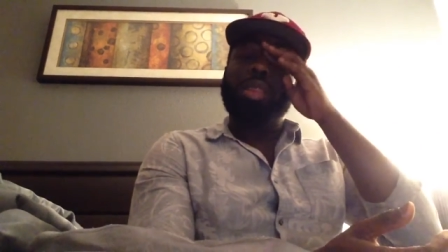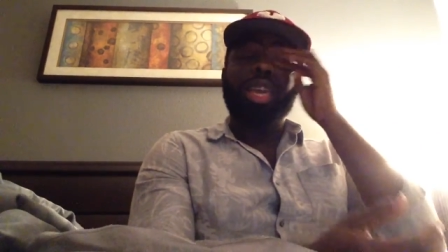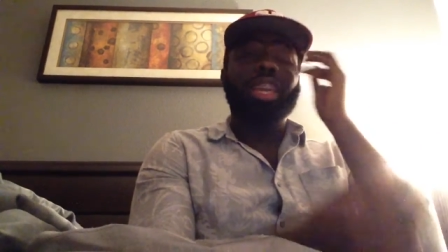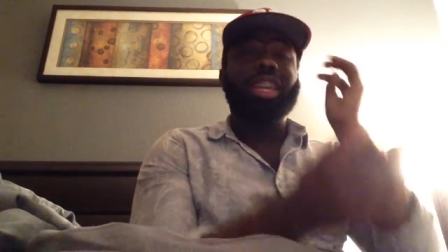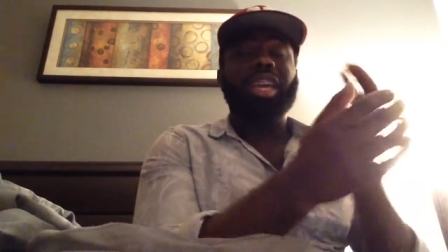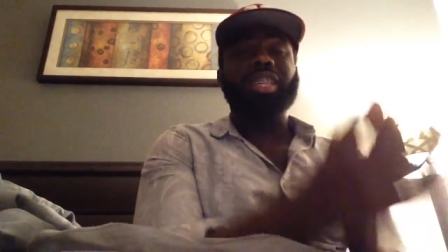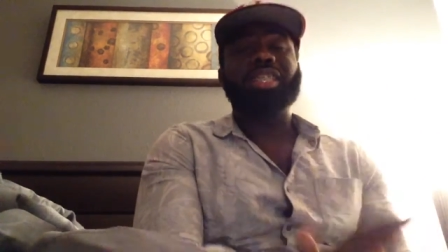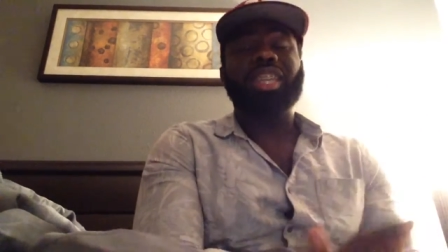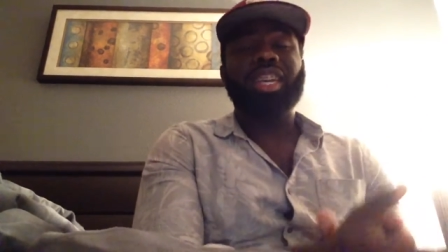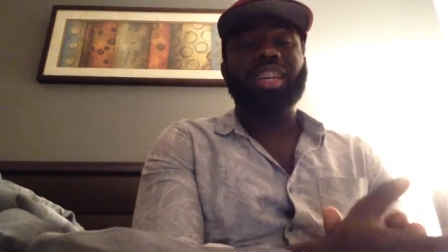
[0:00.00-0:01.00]
In a
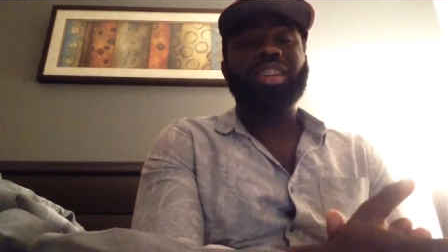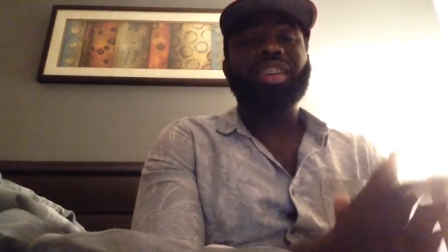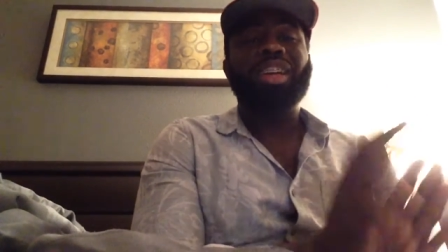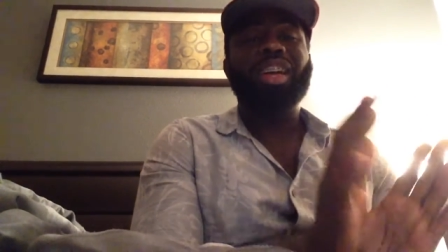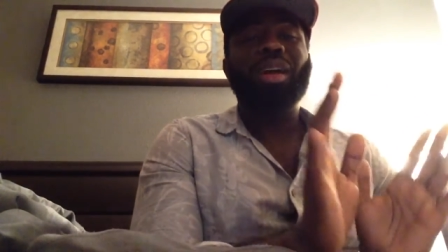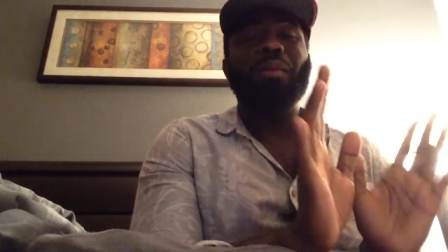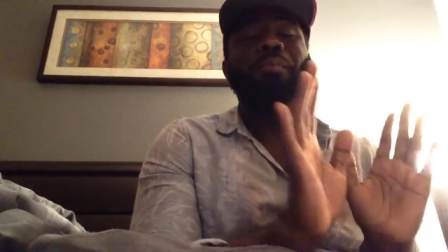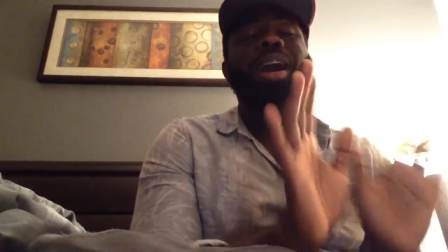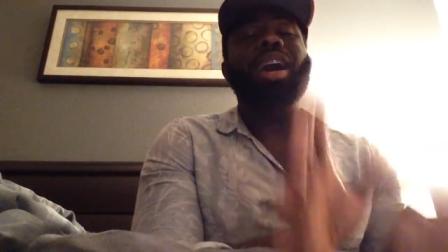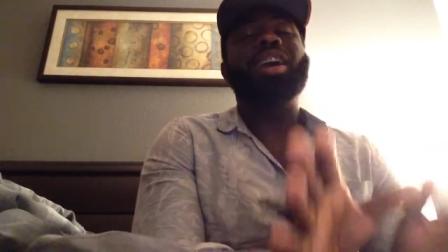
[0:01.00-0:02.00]
nutshell,
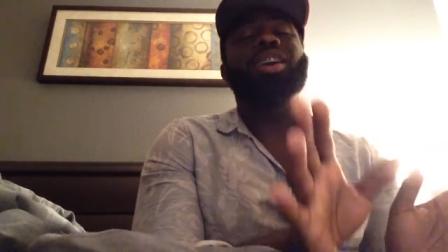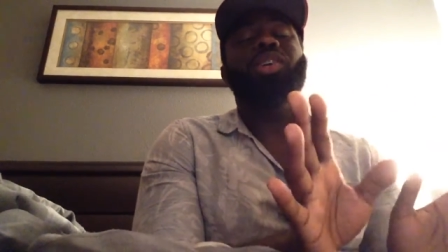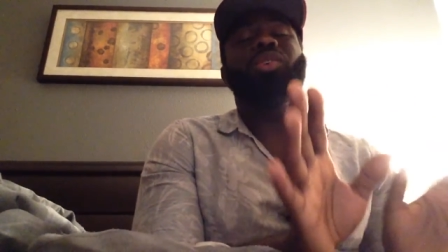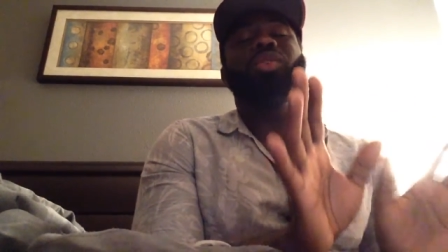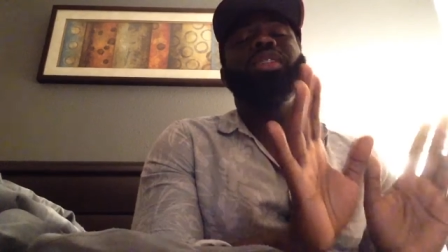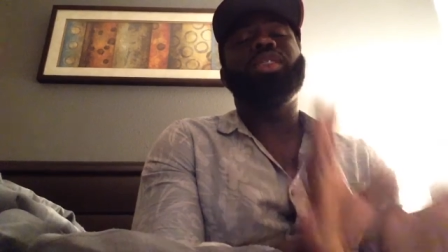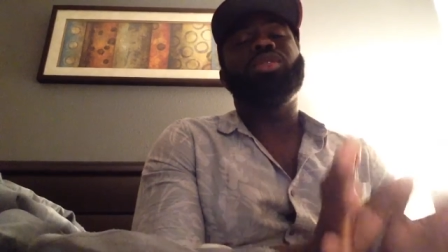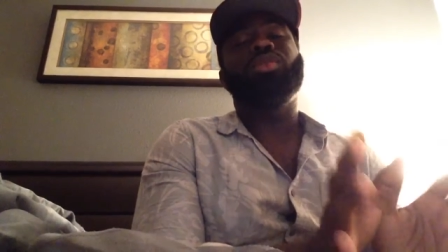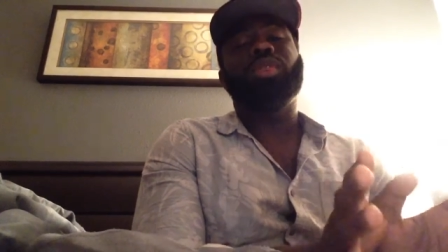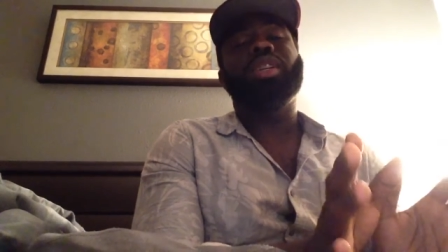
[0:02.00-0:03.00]
my uncle is
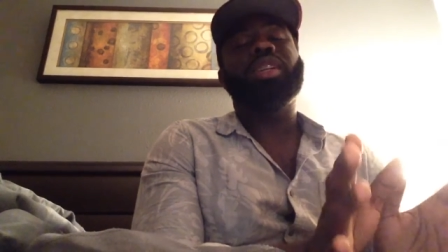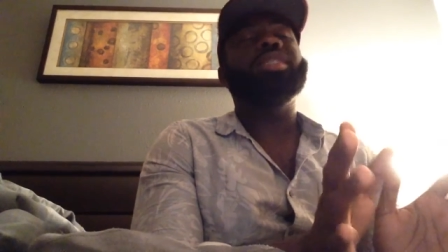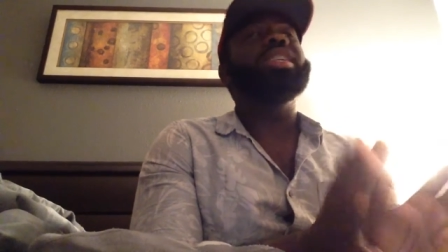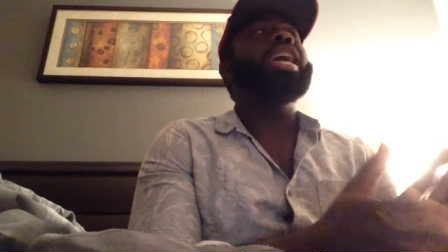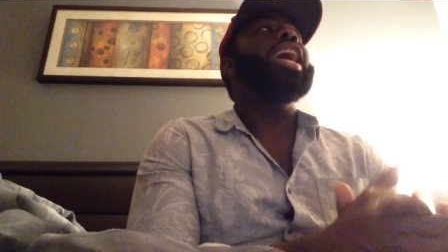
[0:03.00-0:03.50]
on drugs.